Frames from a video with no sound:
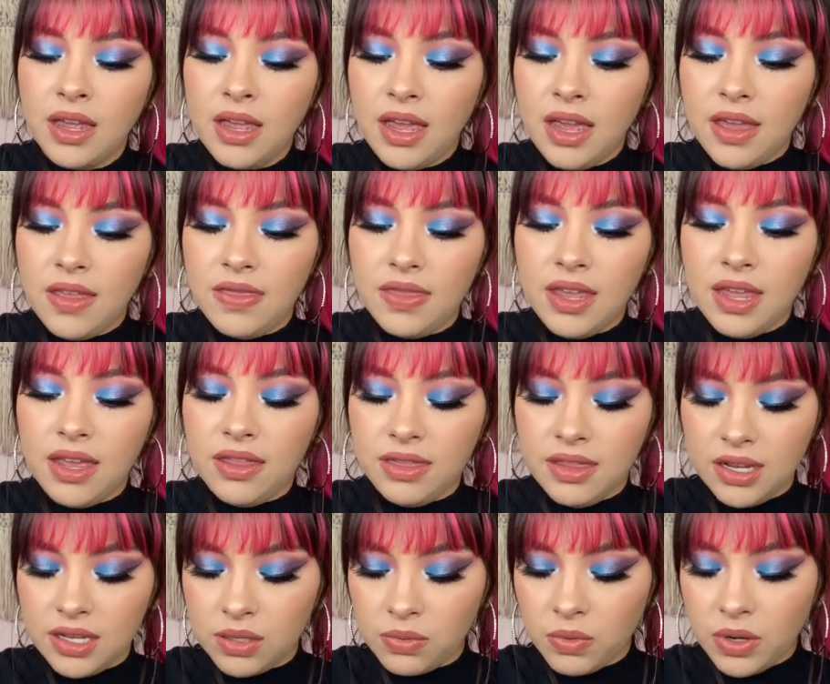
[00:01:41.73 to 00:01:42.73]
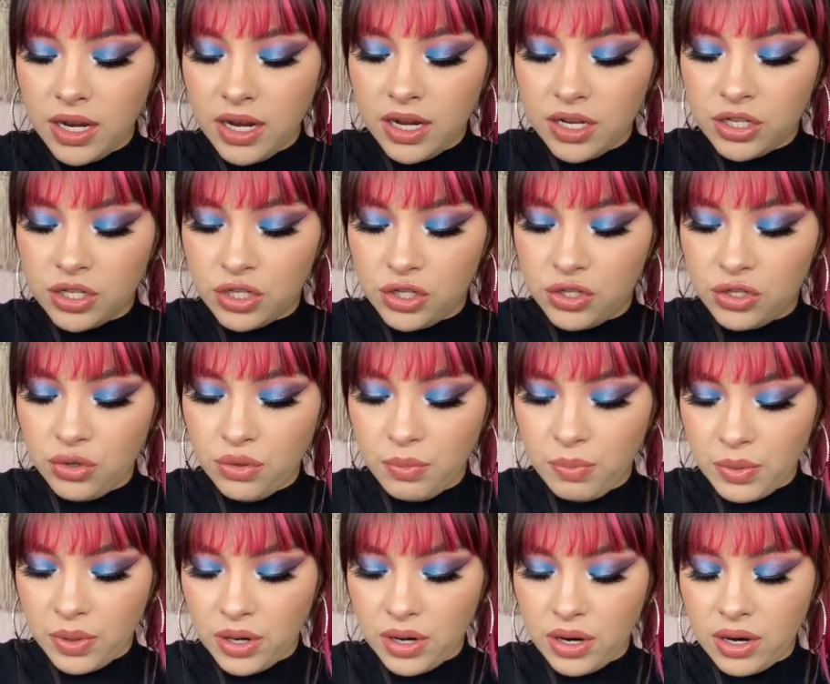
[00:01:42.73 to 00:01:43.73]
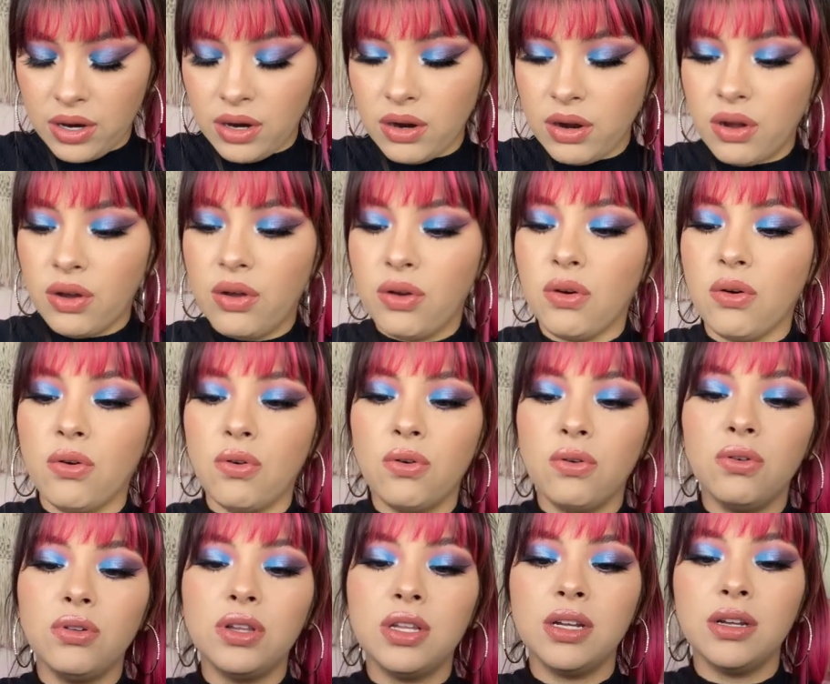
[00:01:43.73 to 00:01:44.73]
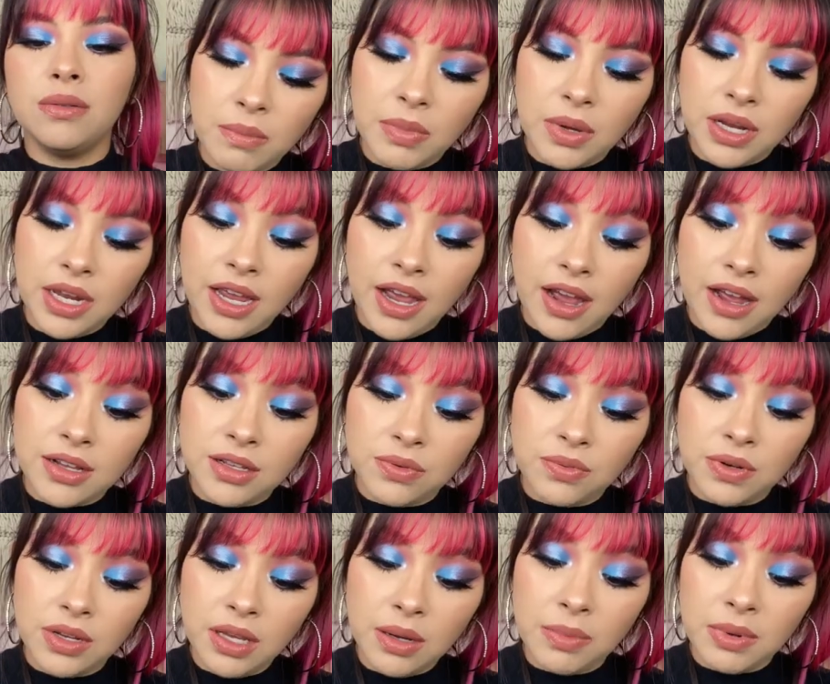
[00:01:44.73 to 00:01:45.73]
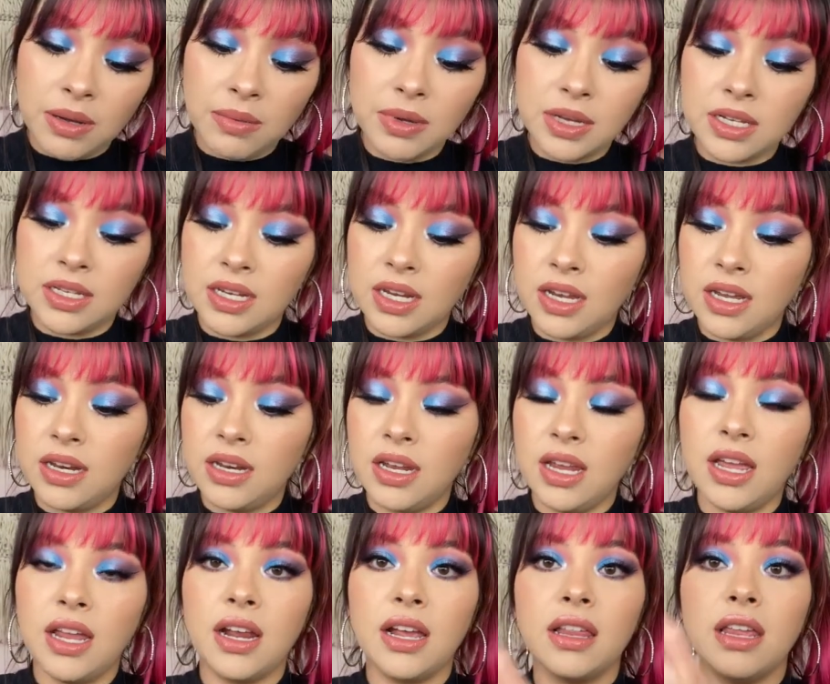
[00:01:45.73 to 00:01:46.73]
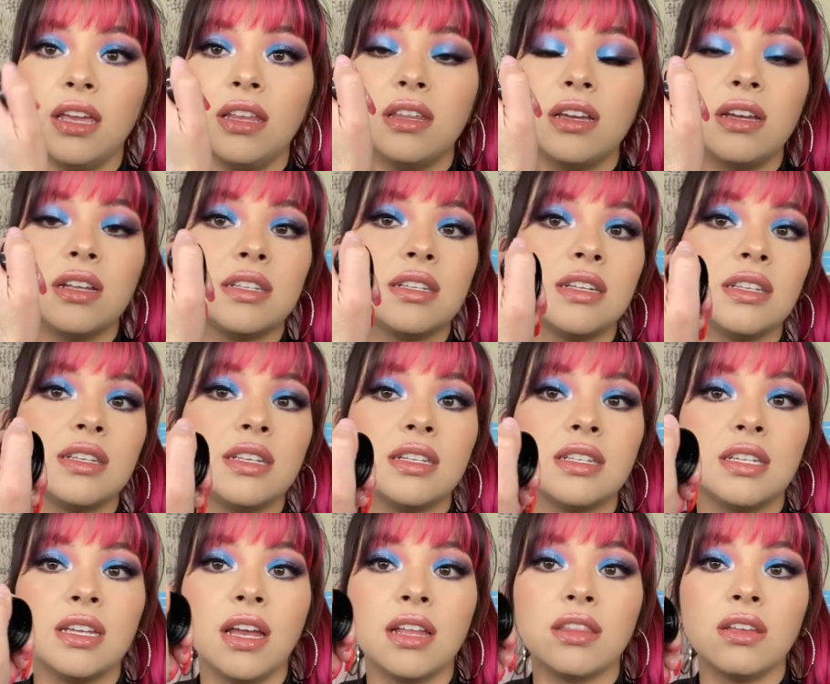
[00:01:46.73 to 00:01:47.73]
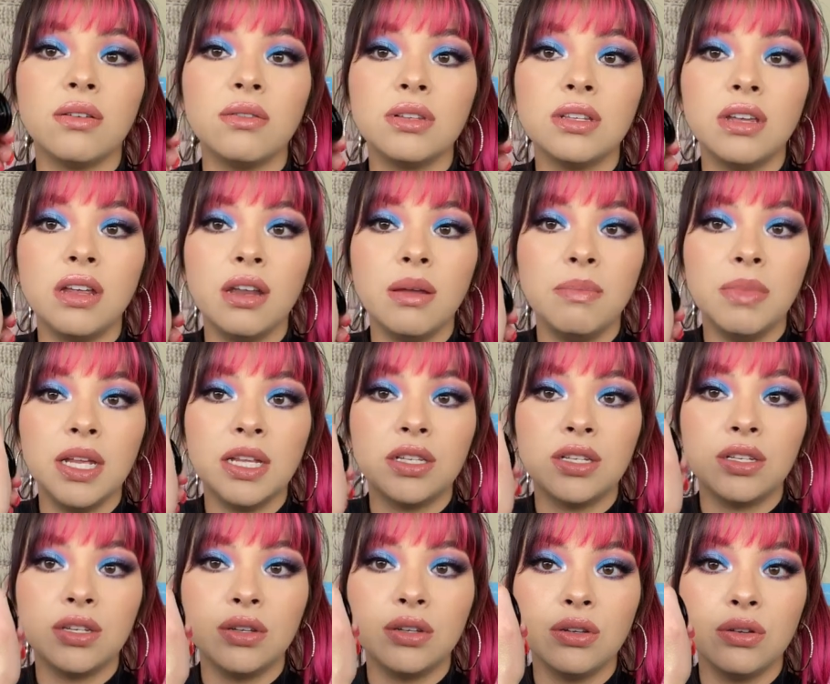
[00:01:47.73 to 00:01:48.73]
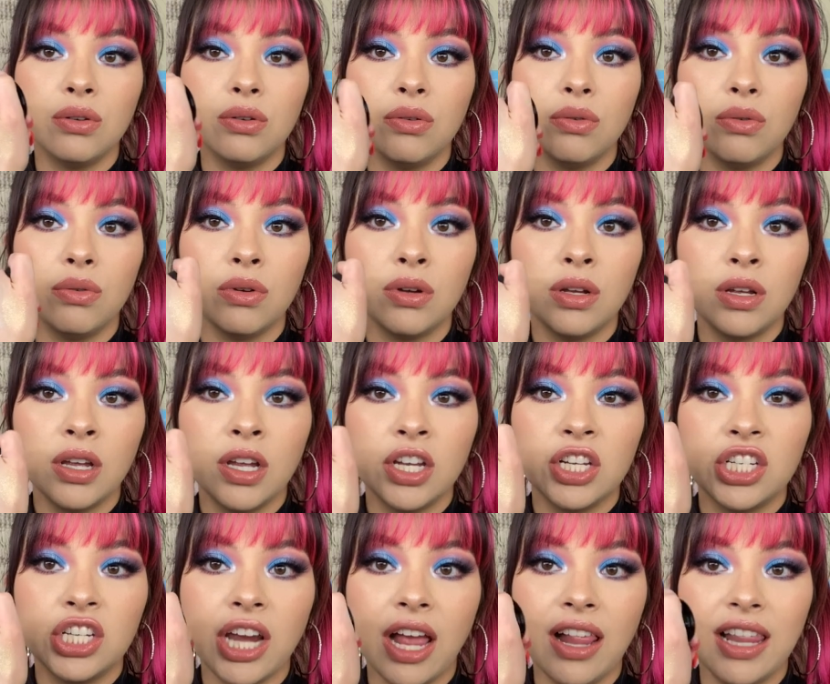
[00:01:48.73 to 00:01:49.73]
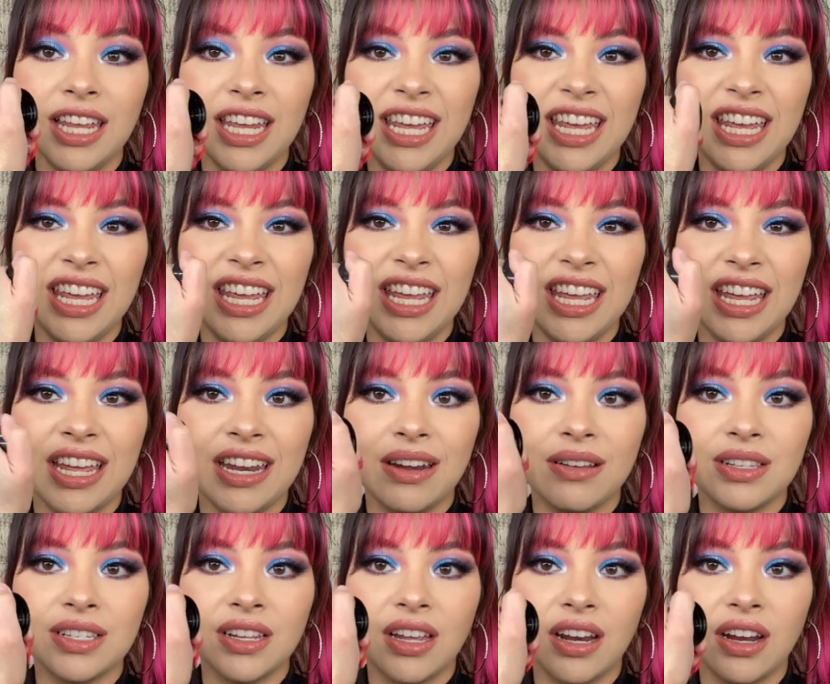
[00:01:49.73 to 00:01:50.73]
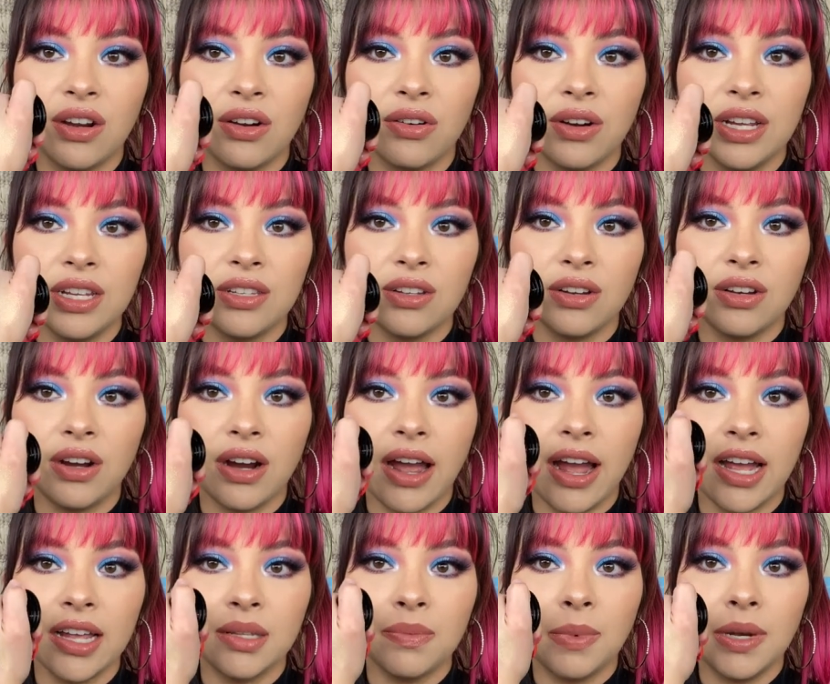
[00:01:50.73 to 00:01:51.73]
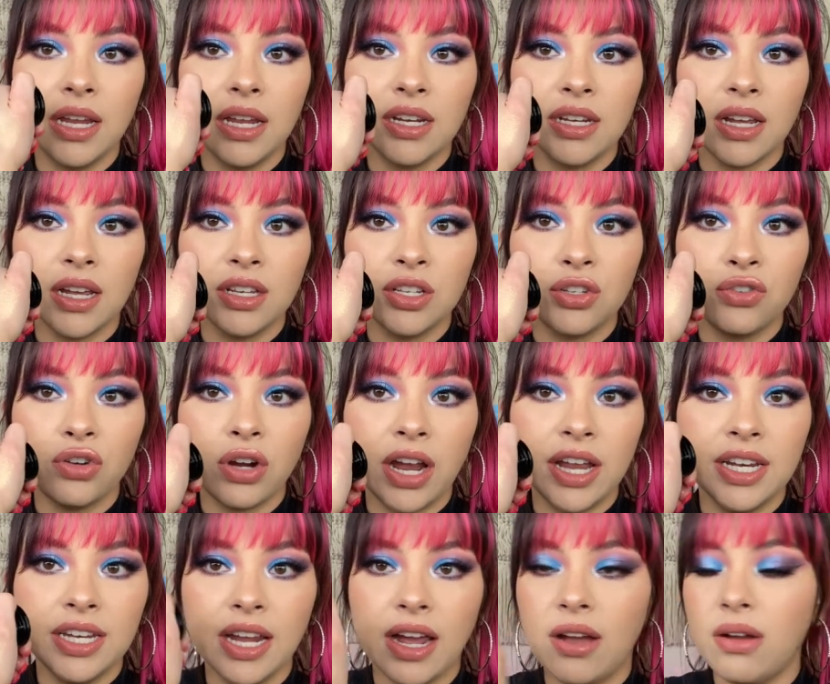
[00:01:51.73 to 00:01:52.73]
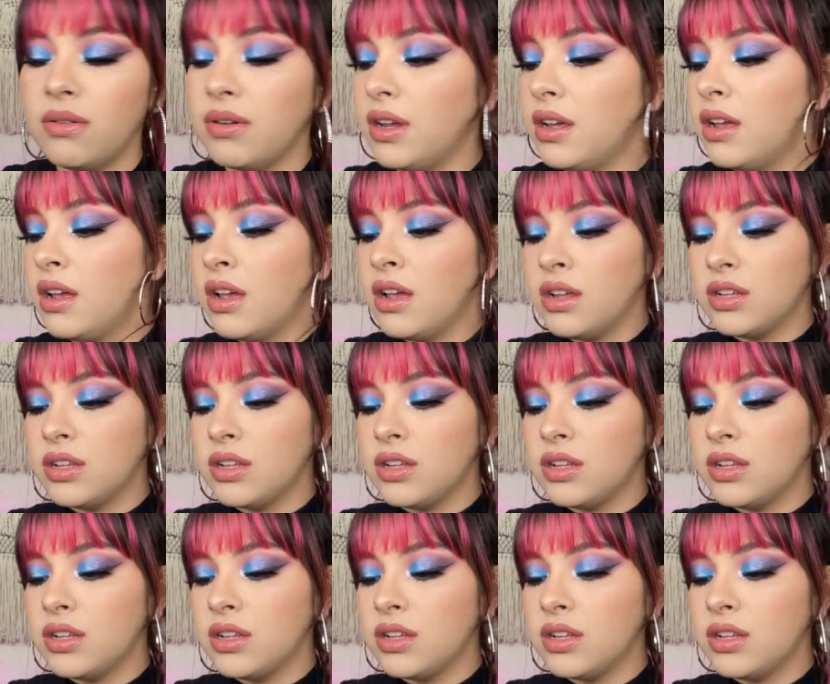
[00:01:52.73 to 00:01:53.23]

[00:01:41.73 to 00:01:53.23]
And then this one is super bold, but yeah, it's really pigmented. And I like the consistency. I thought it was gonna be too jelly-y and it's gonna crease on your eyes, but it does dry down.